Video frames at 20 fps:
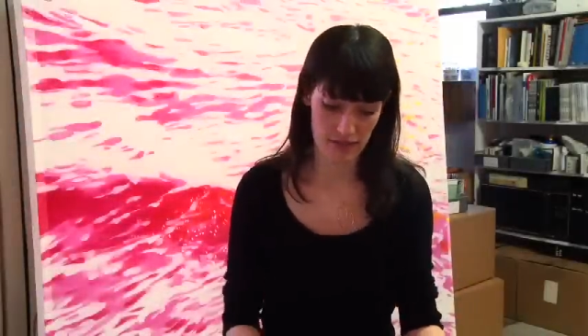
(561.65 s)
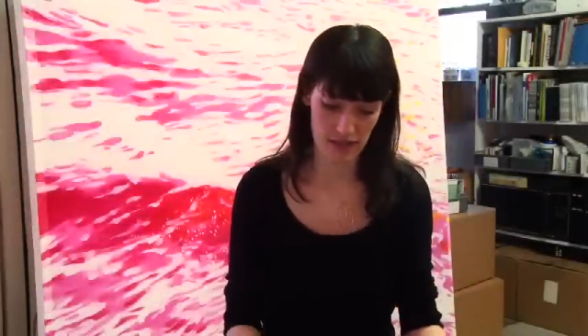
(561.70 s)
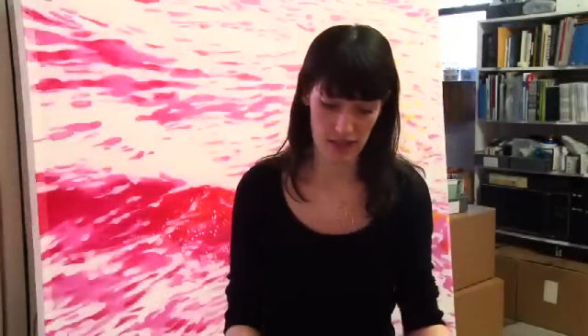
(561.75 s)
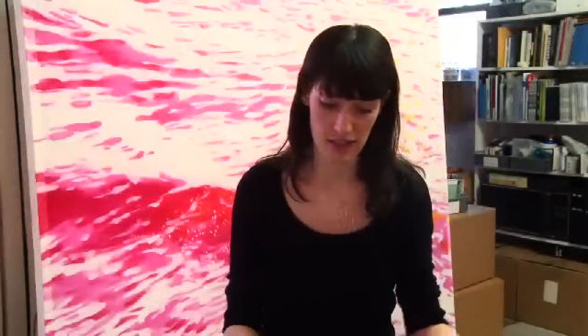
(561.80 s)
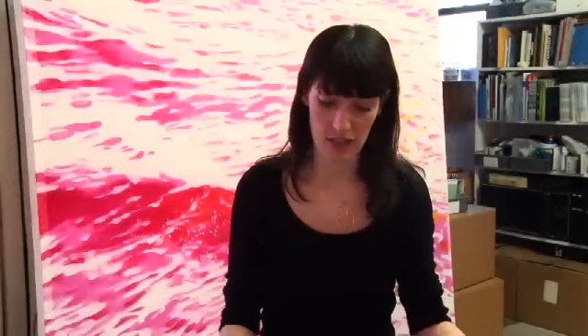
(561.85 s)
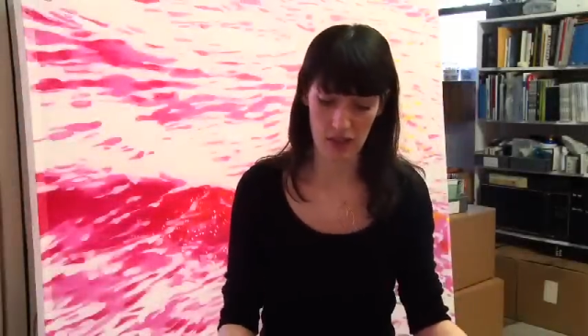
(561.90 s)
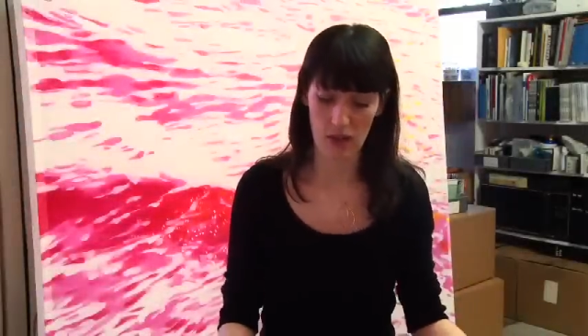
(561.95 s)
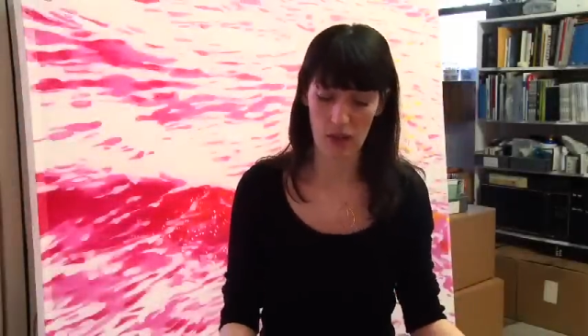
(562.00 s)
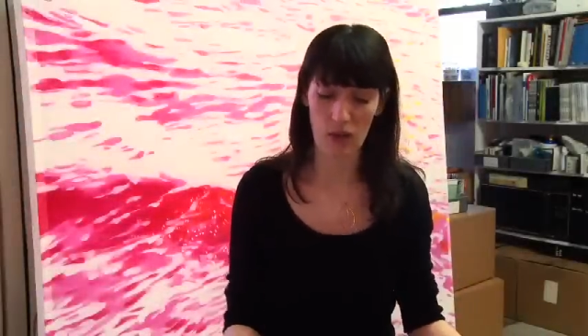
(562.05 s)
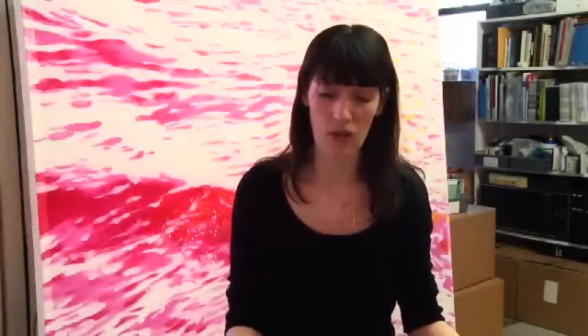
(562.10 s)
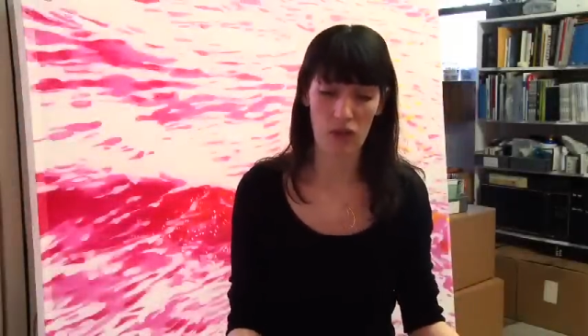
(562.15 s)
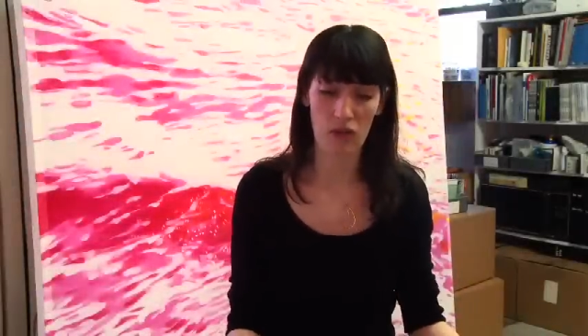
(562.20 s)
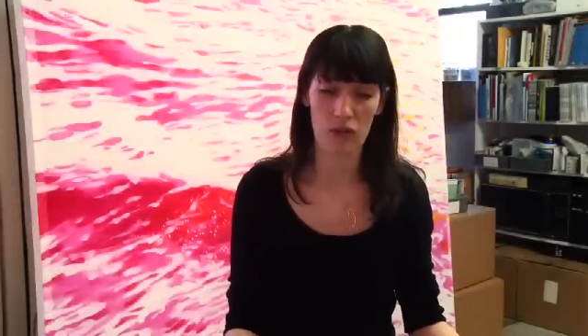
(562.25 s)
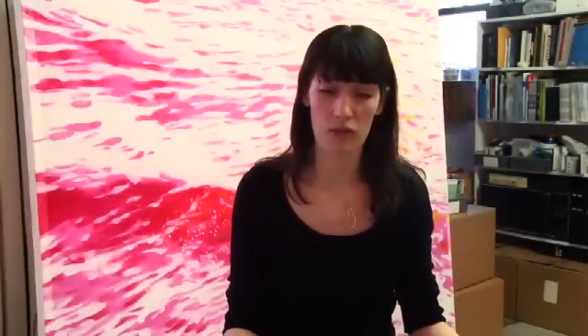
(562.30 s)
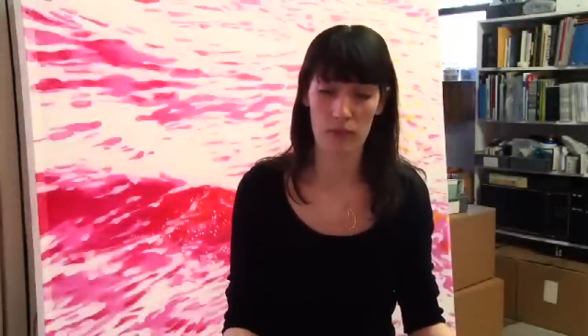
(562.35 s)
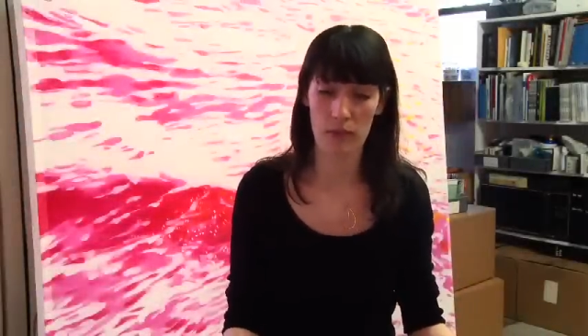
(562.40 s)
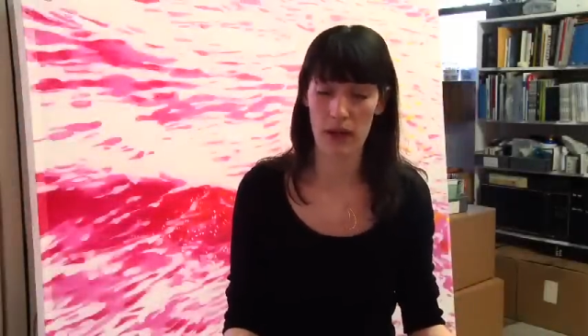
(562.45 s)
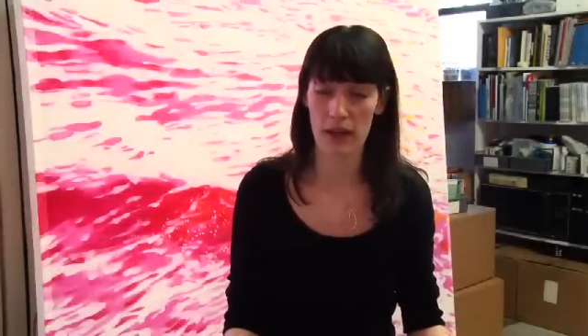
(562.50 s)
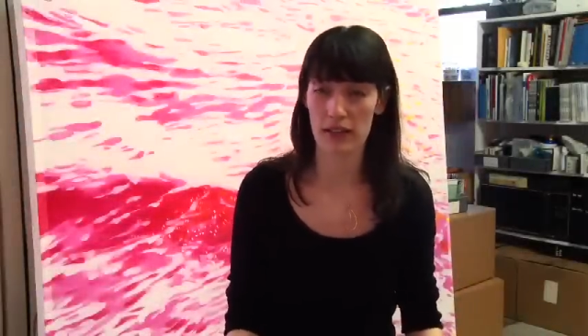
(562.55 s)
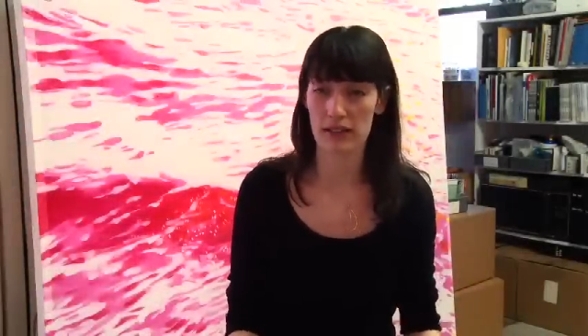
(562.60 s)
you know,
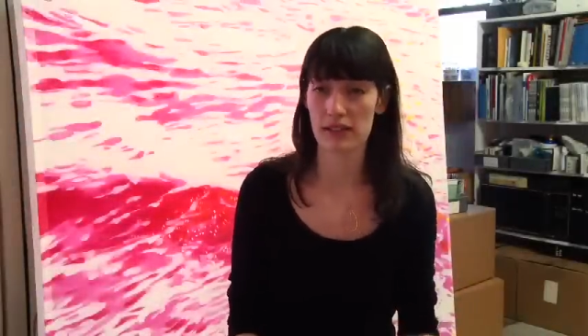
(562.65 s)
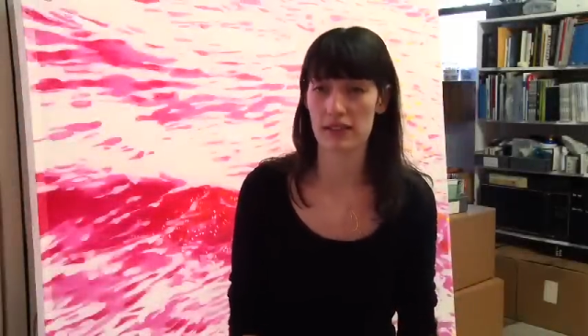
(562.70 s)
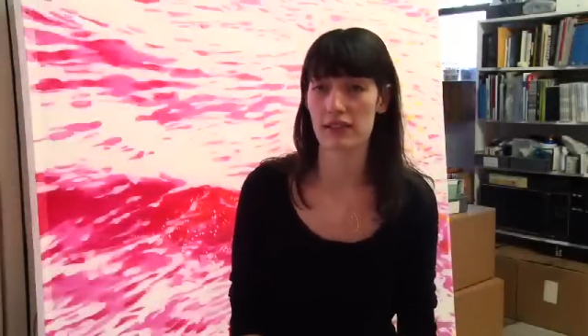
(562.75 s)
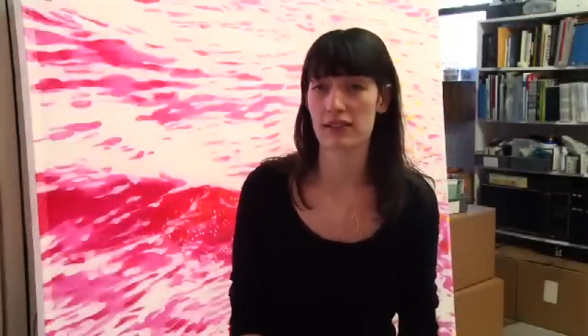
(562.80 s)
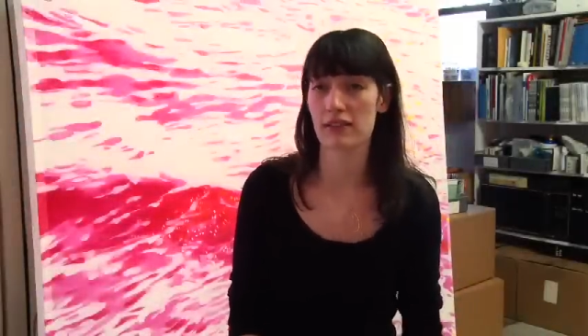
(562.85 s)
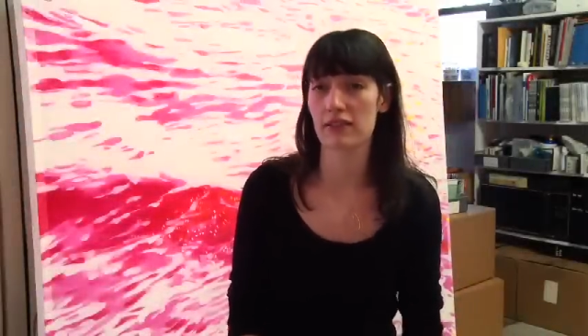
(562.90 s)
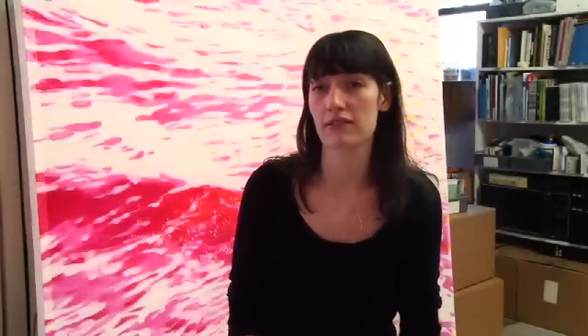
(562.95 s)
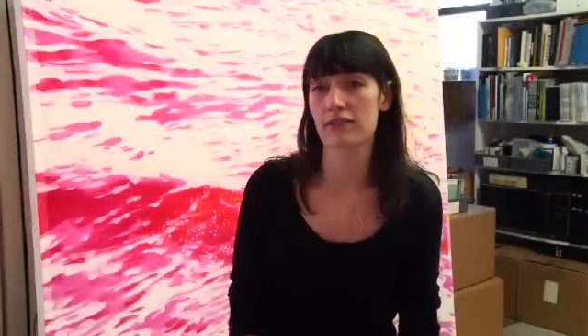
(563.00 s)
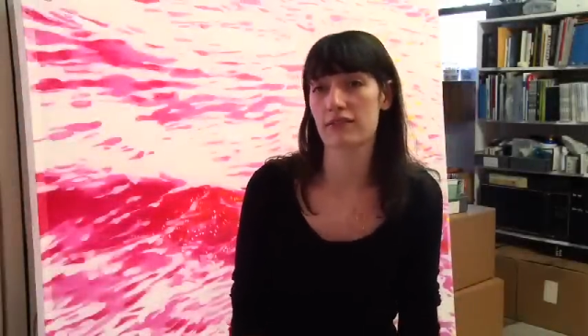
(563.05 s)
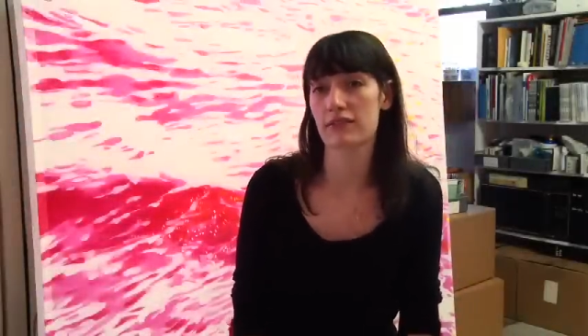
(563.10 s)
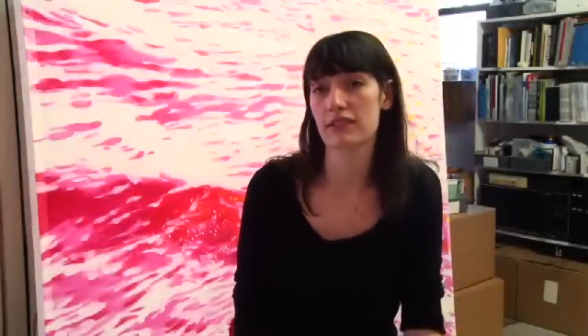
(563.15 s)
old boxes of